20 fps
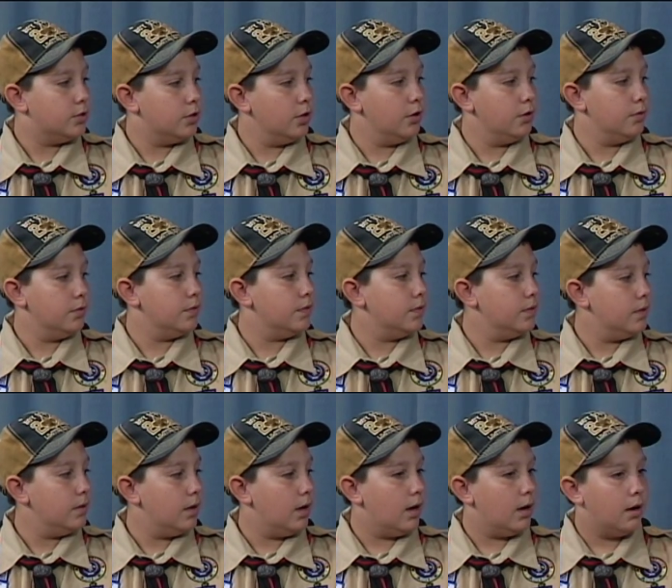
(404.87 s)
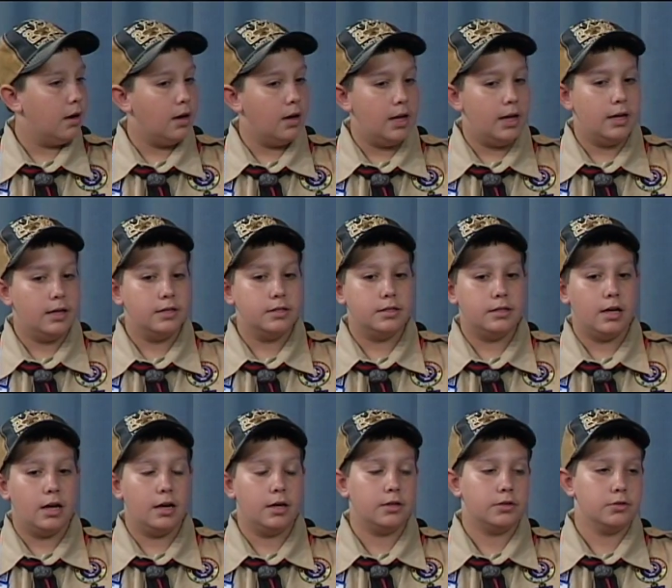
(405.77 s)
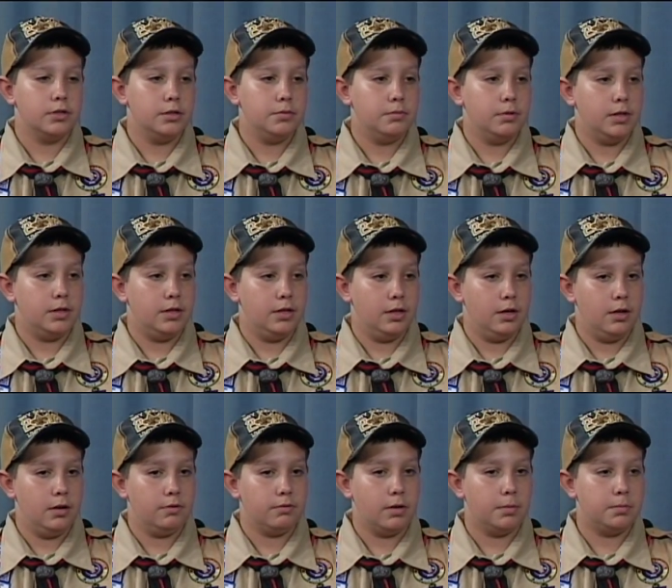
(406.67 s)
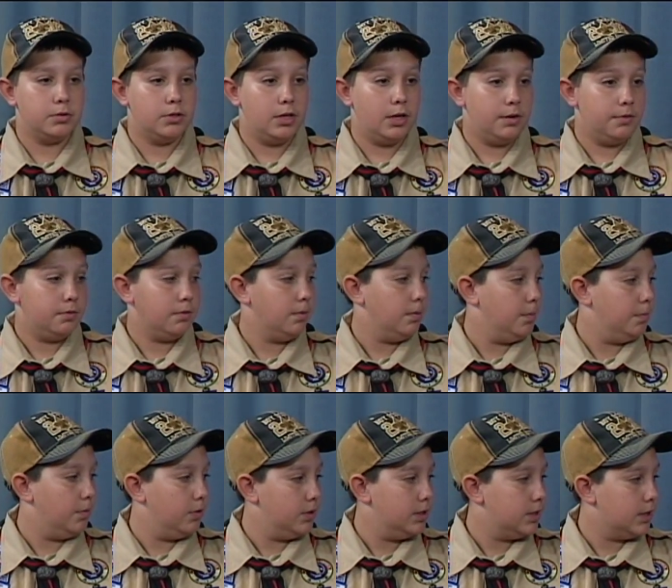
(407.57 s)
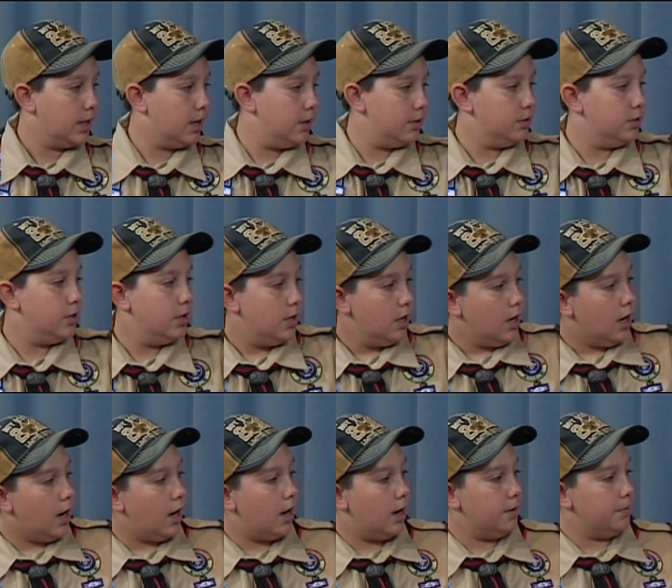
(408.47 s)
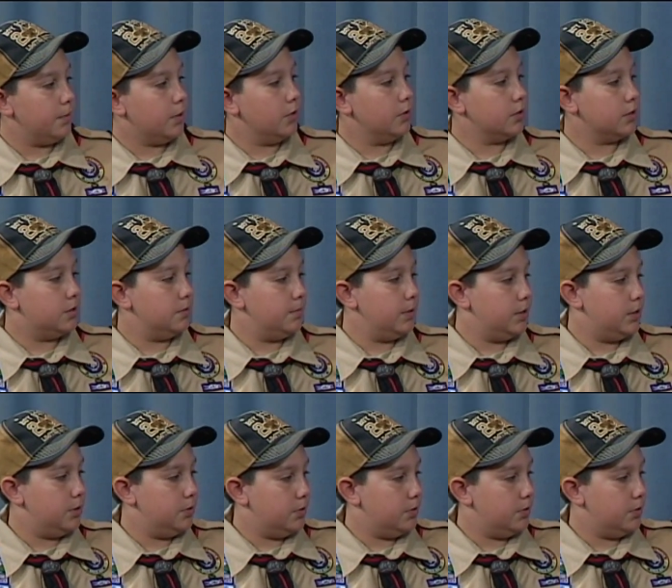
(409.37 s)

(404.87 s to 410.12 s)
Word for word: so as I agreed with the representative from the Boy Scouts, I'm going to be